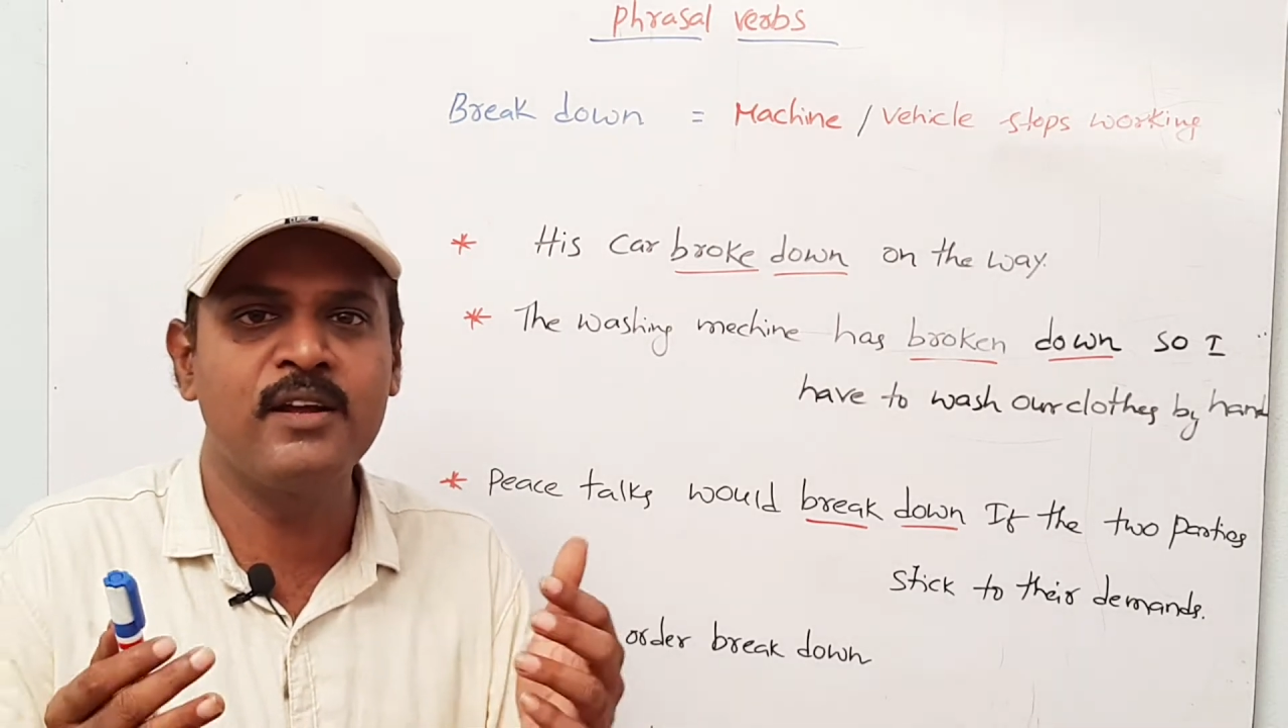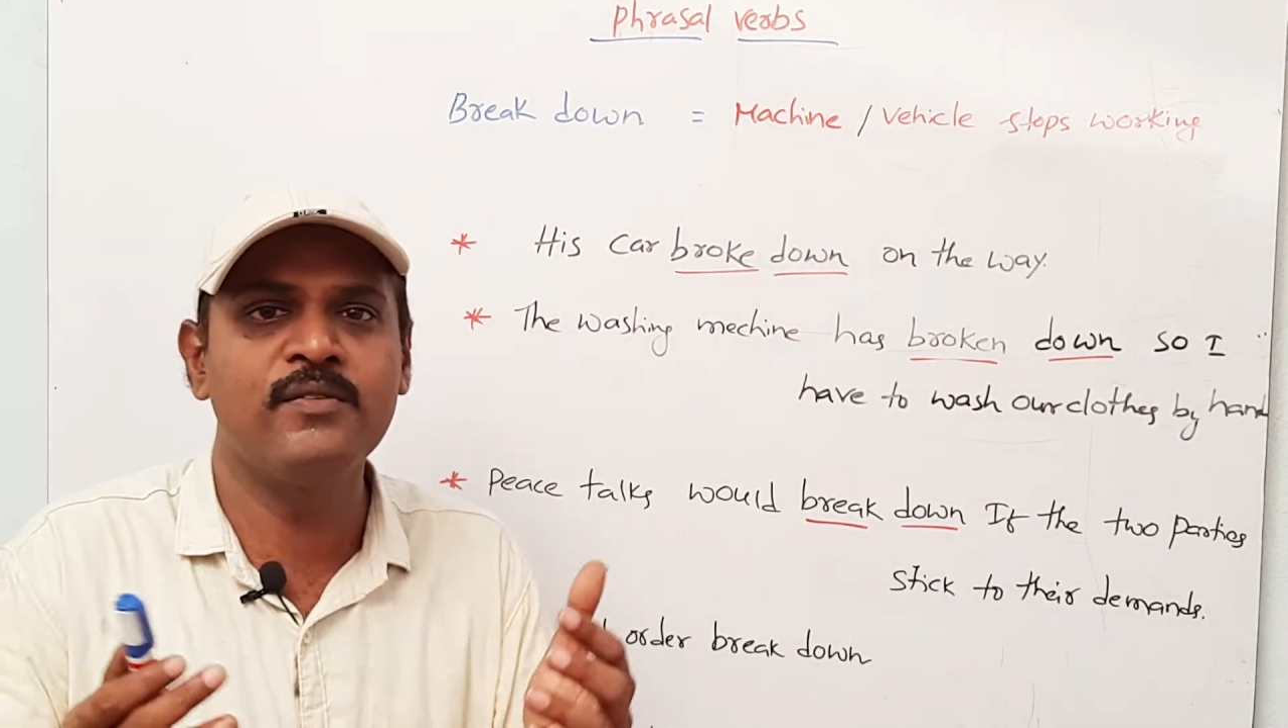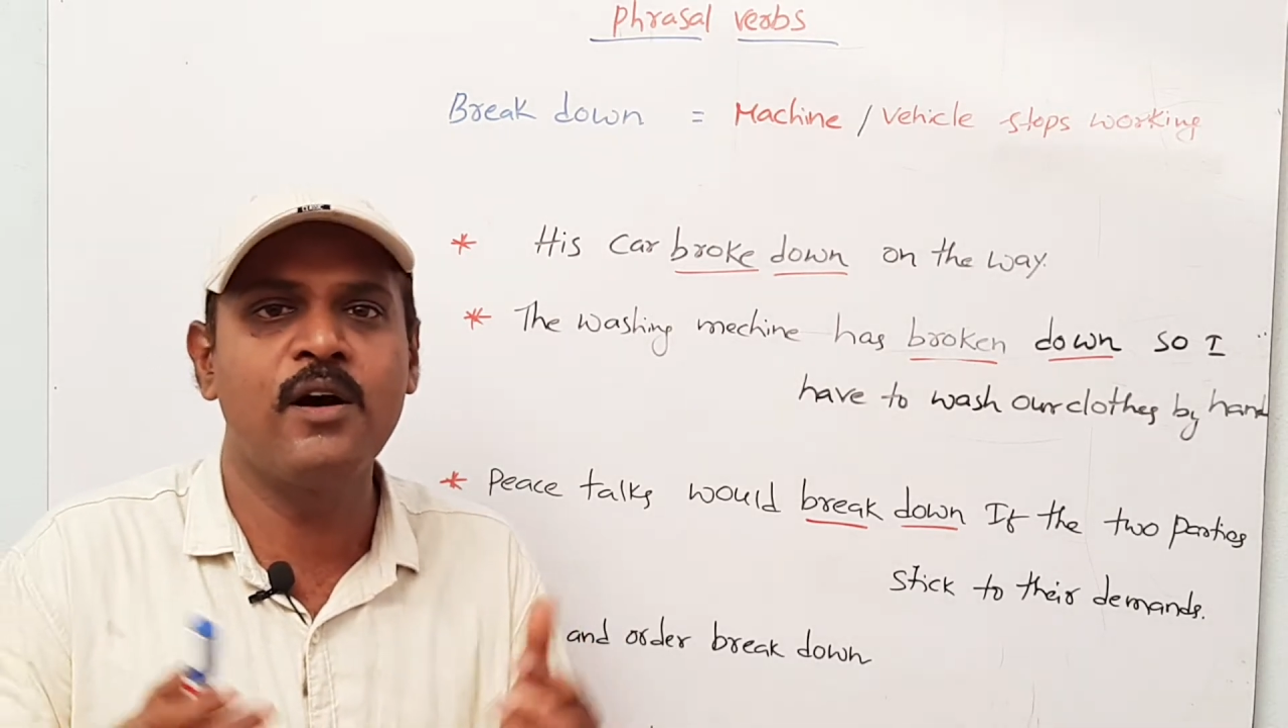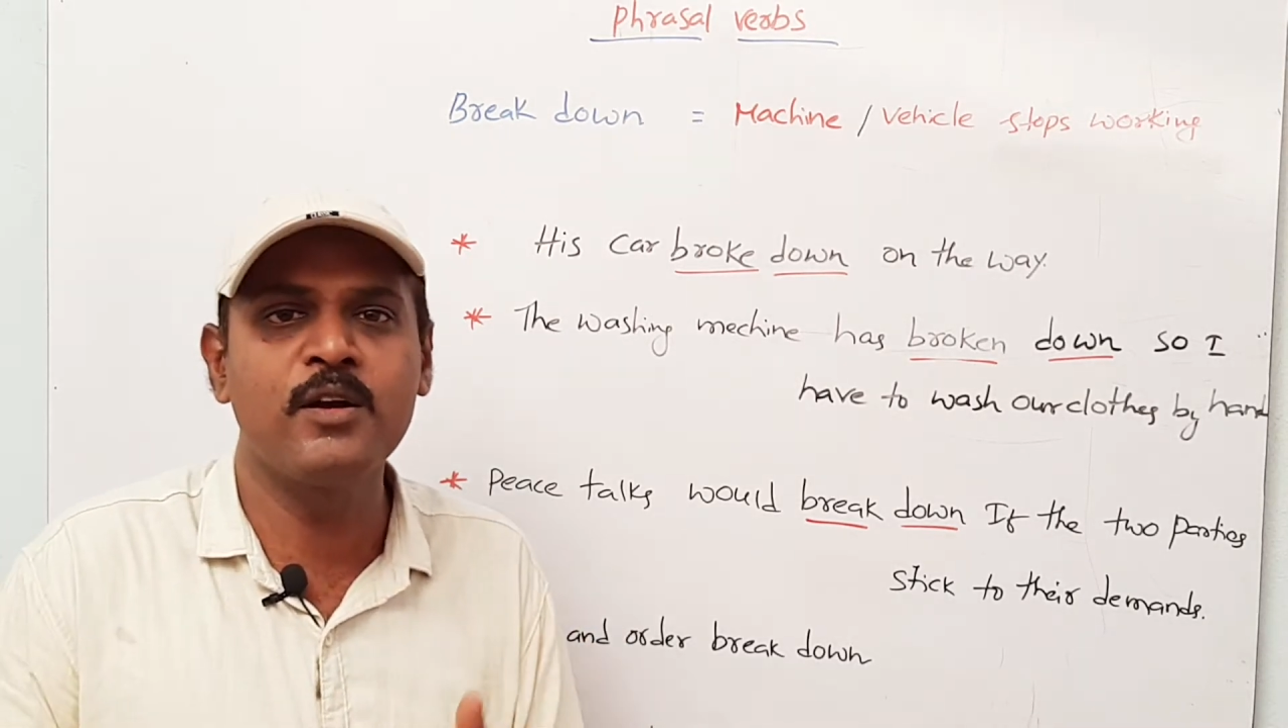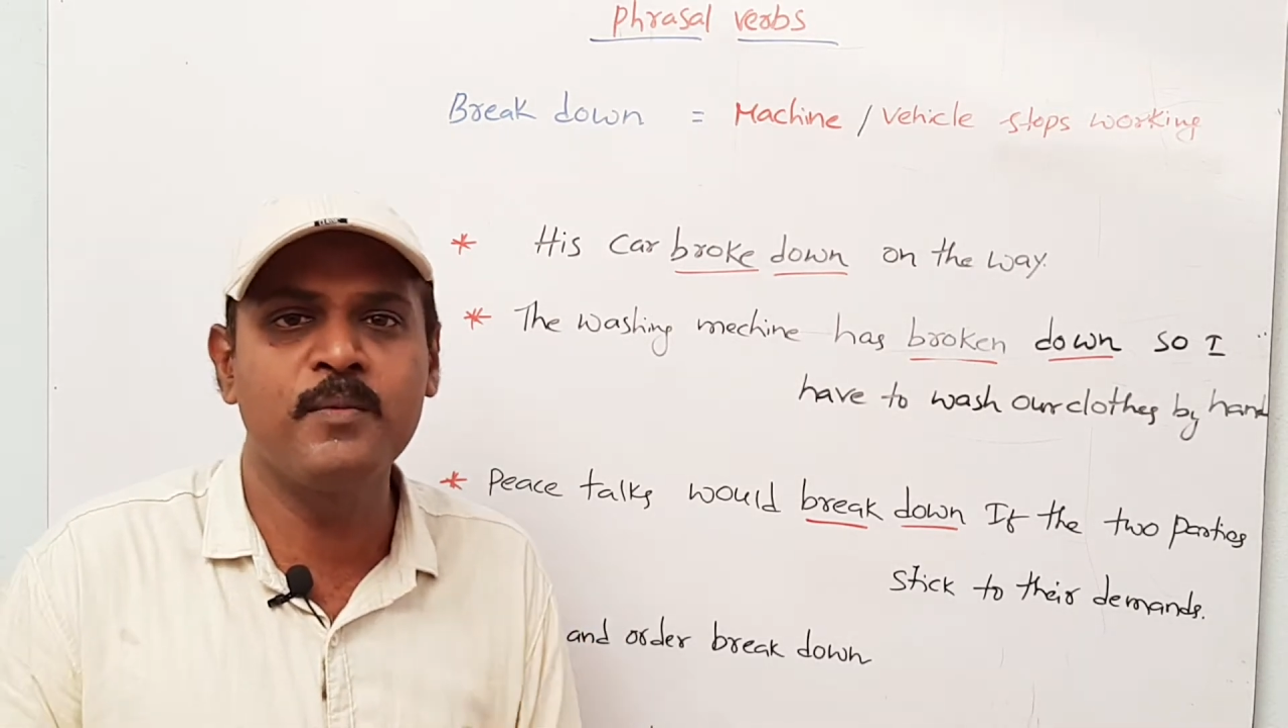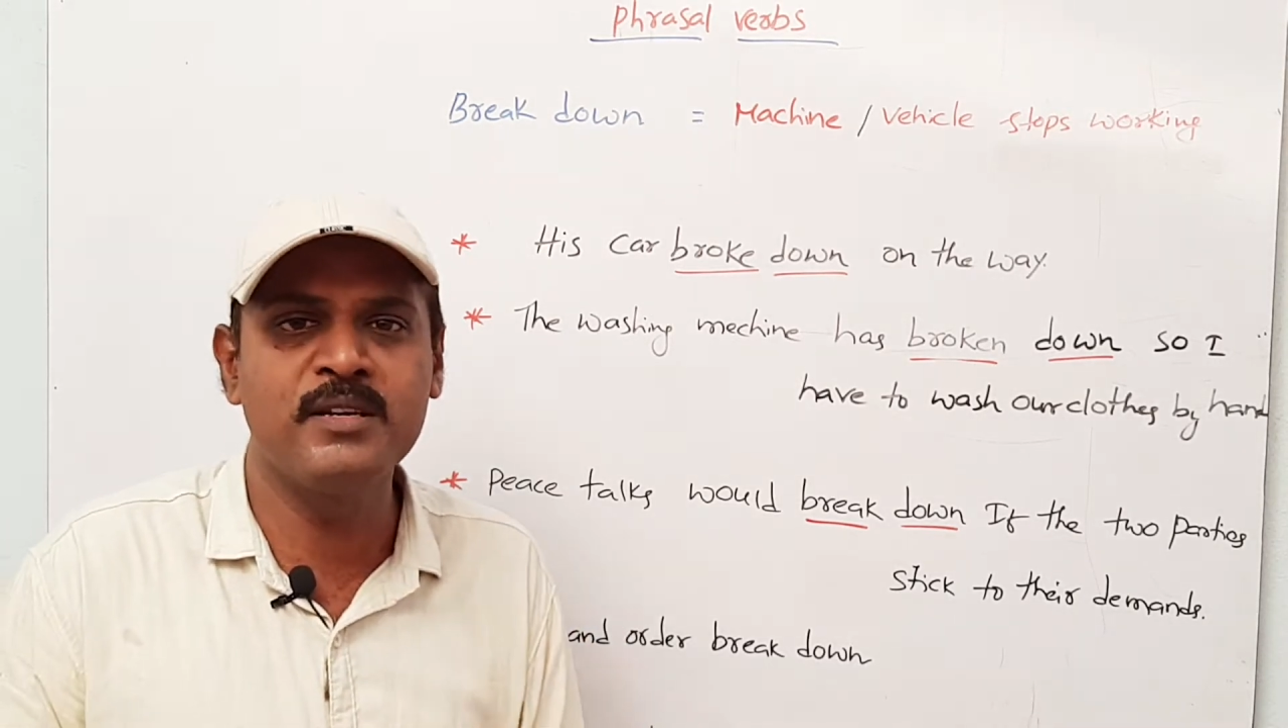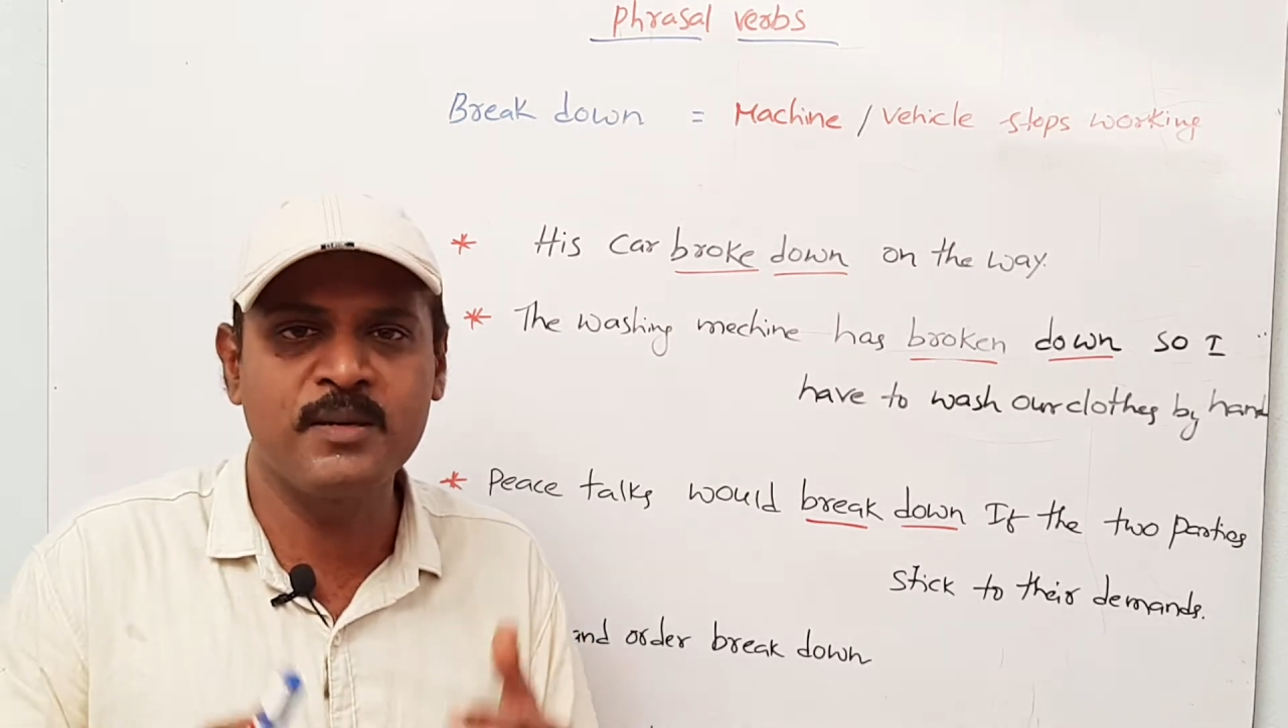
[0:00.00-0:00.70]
of argument,